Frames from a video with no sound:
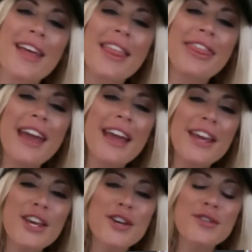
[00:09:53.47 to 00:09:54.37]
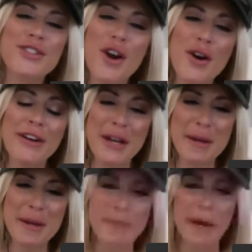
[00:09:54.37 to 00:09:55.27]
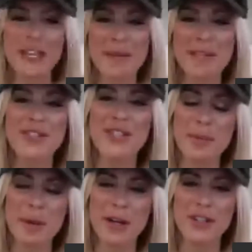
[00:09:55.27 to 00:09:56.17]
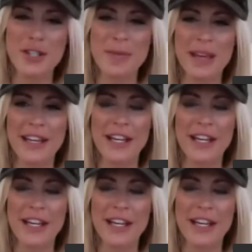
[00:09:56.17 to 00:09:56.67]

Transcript: Thank you so very much. That means so much to me.